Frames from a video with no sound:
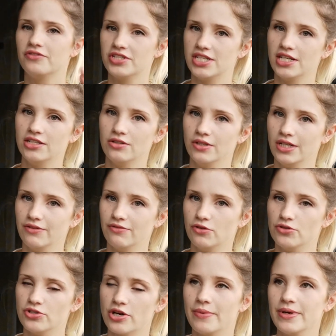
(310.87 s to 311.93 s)
obviously you do need
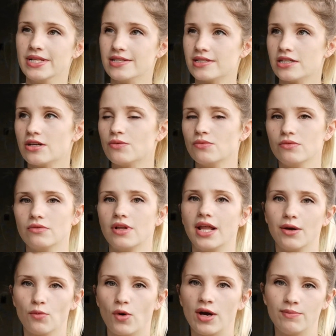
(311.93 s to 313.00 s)
food shopping, so don't
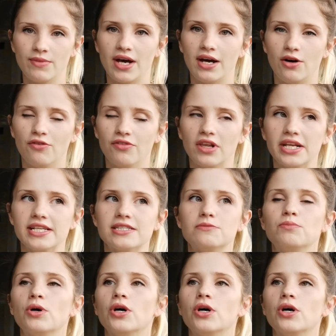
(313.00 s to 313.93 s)
like wipe that off the list.